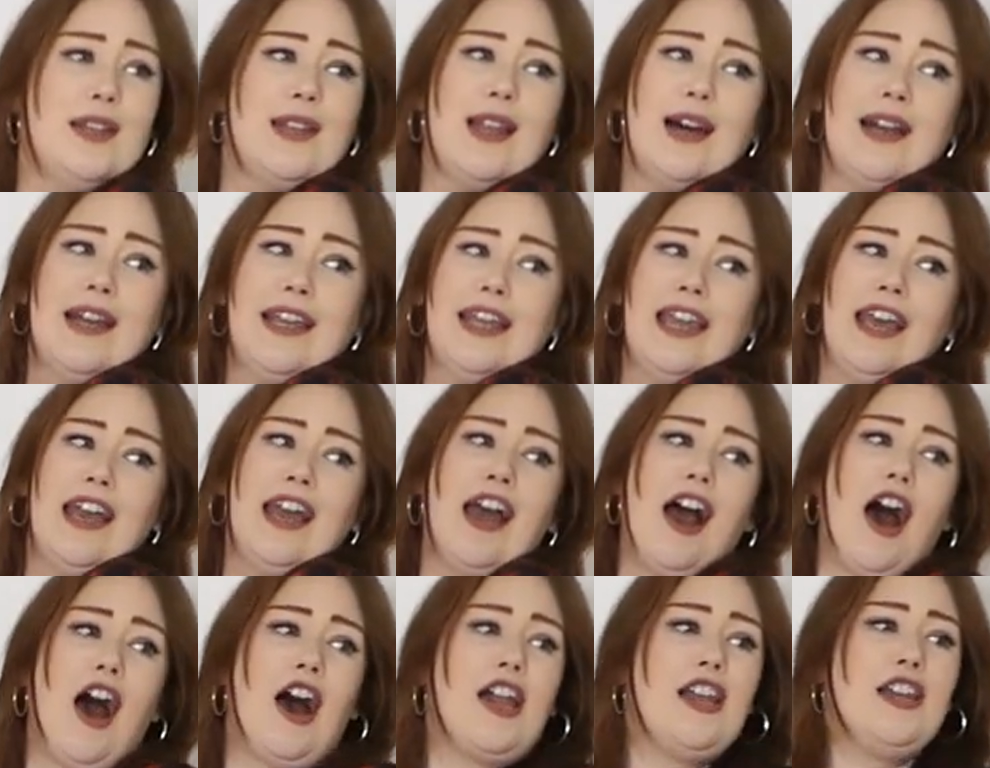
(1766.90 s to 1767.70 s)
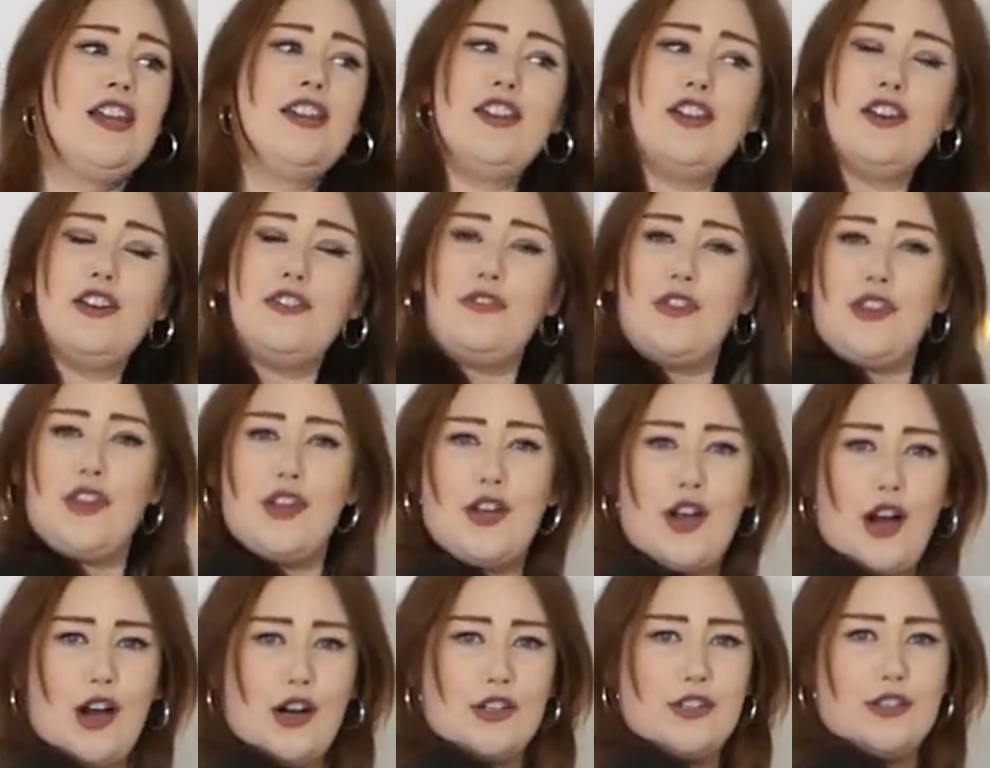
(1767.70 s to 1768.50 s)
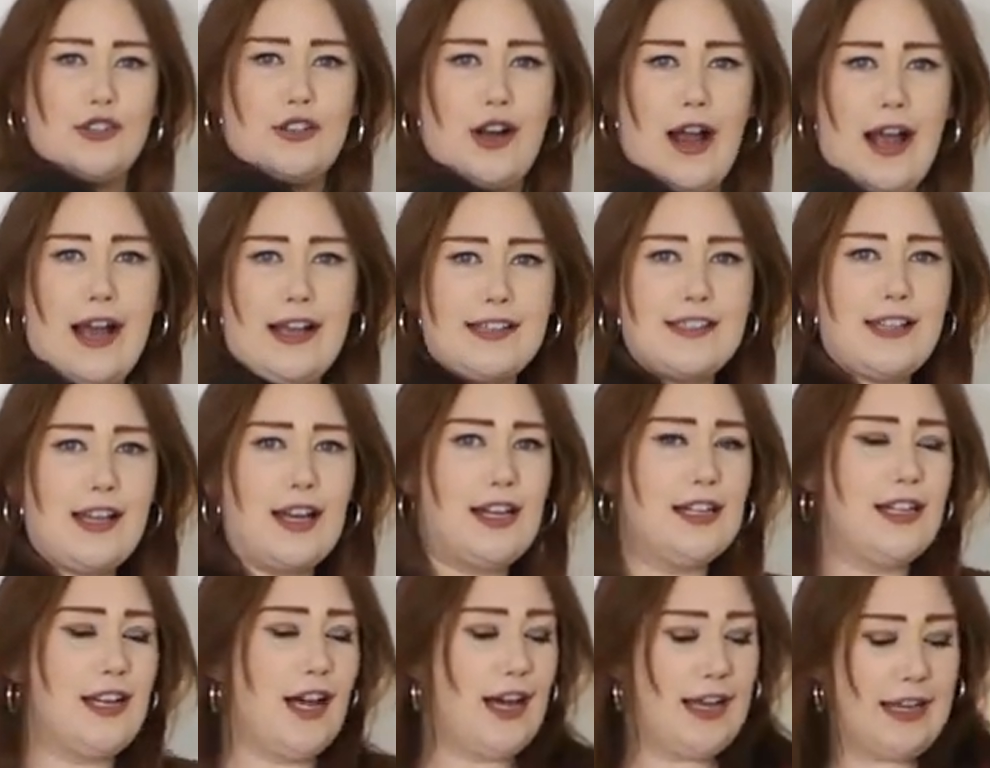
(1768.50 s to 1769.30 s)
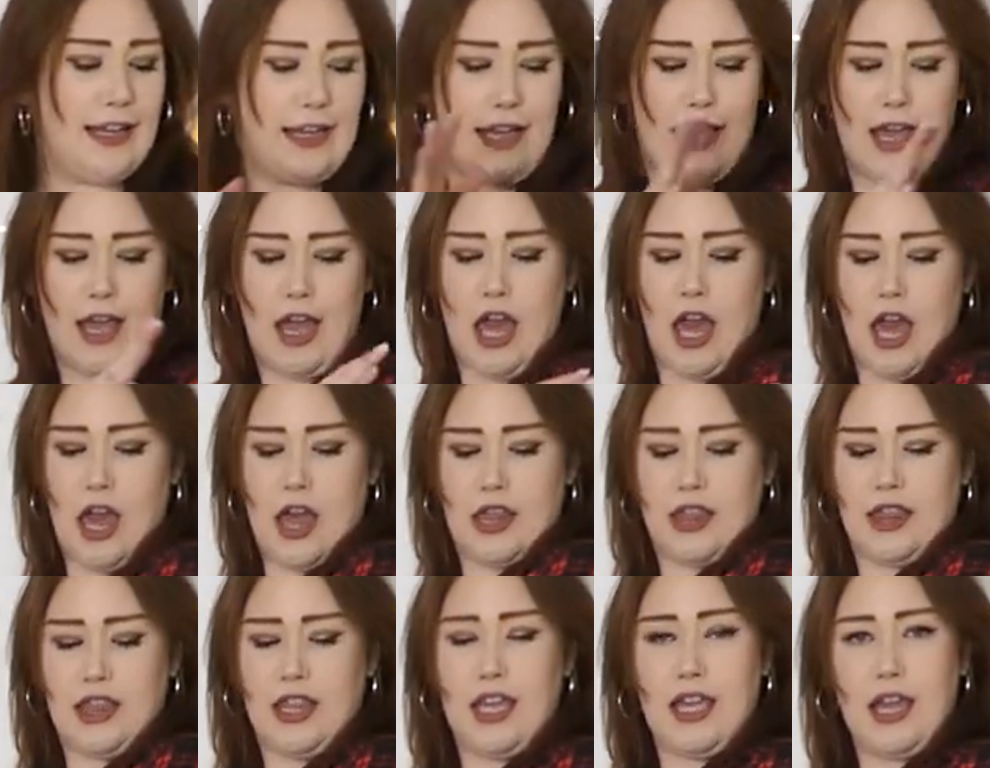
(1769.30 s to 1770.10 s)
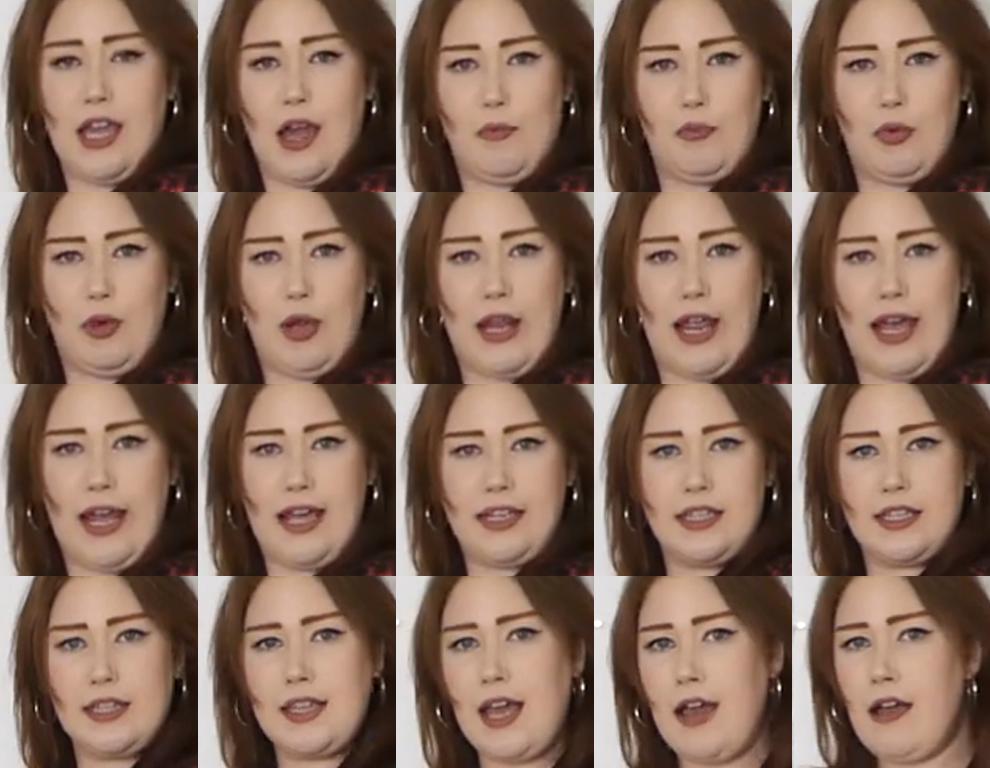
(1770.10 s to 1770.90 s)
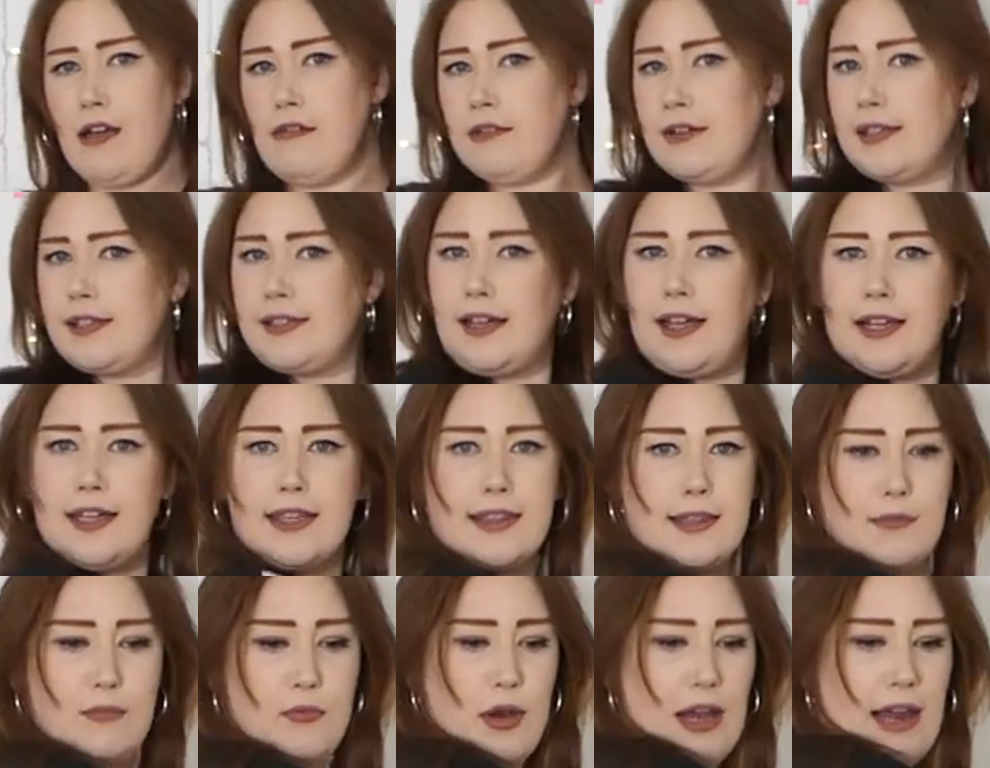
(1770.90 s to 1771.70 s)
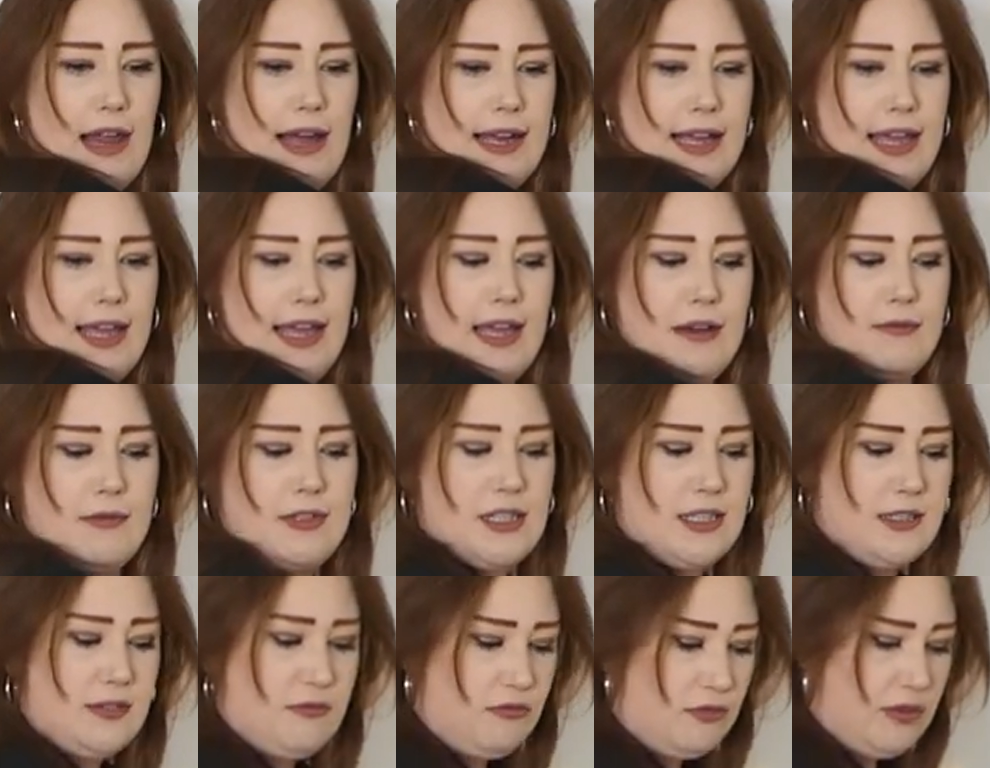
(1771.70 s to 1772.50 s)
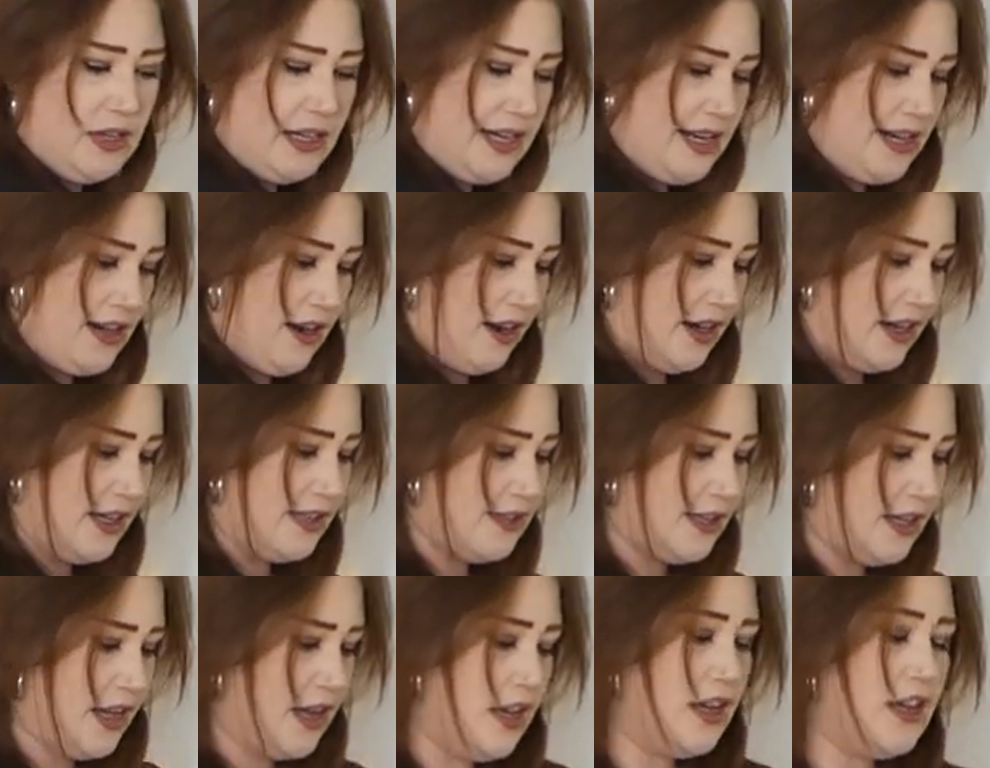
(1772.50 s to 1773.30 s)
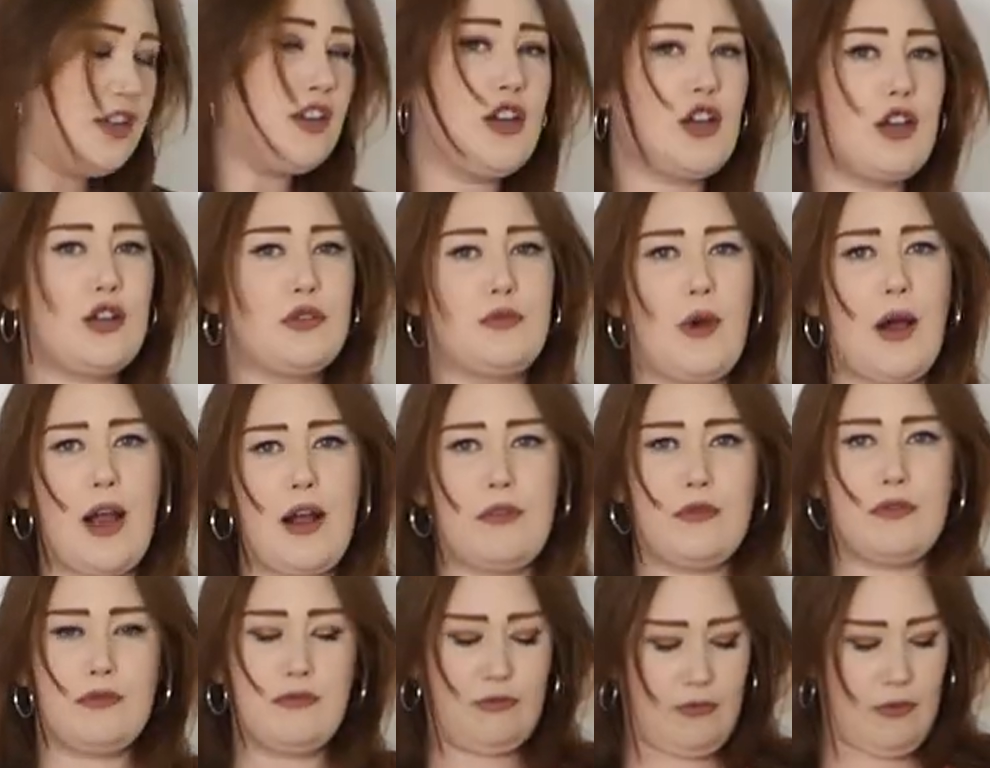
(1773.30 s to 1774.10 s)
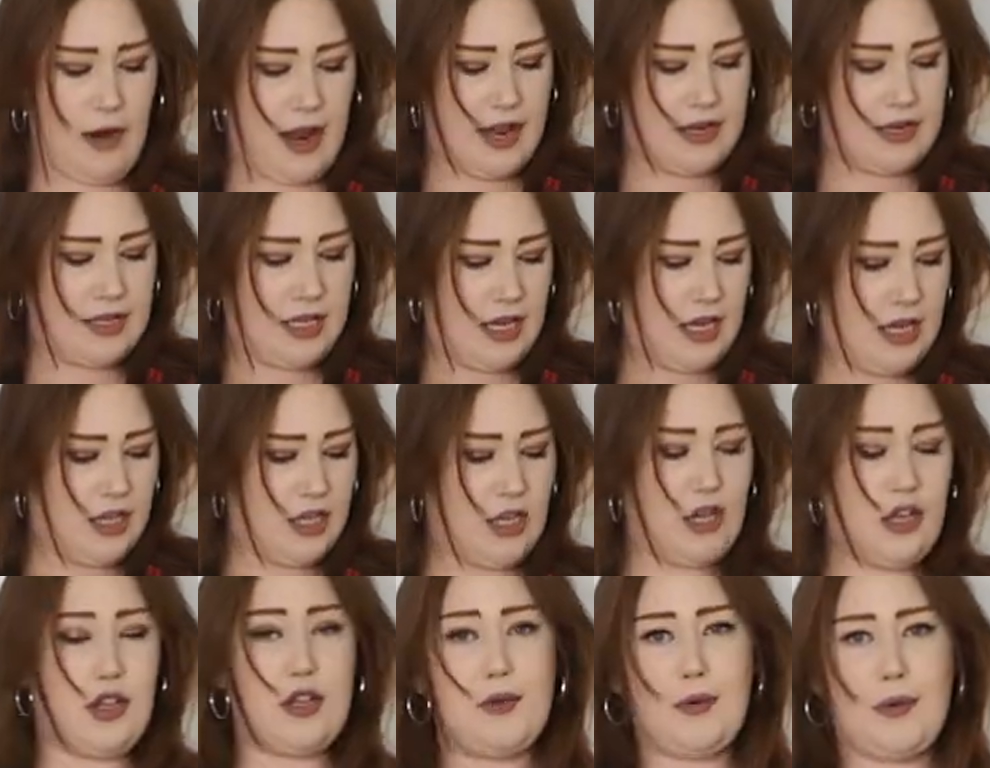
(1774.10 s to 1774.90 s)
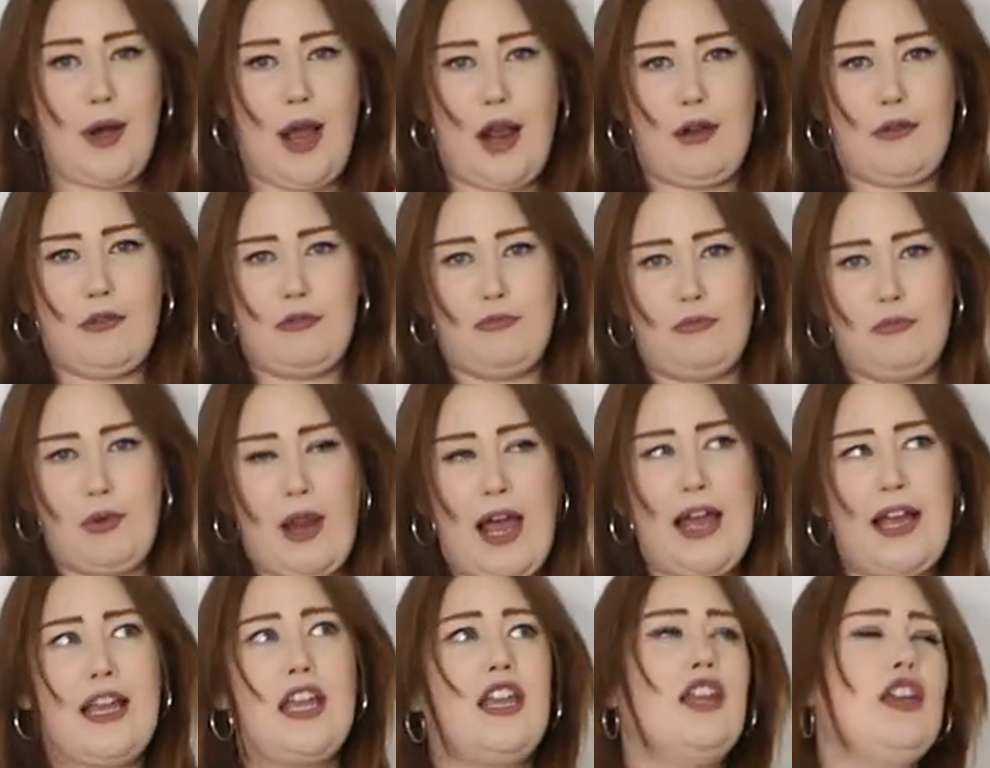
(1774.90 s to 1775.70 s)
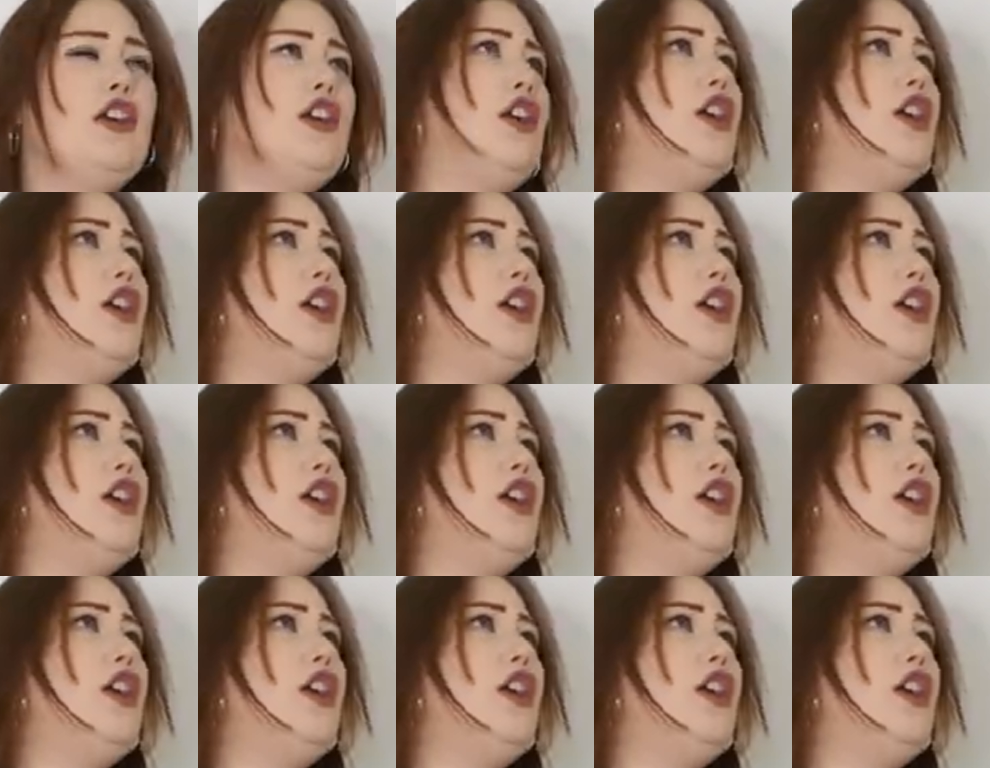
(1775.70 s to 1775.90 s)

like it. I love the contrast. I like the plaid there and I like the black here which is really nice. You could wear it with red, you could wear it with black, you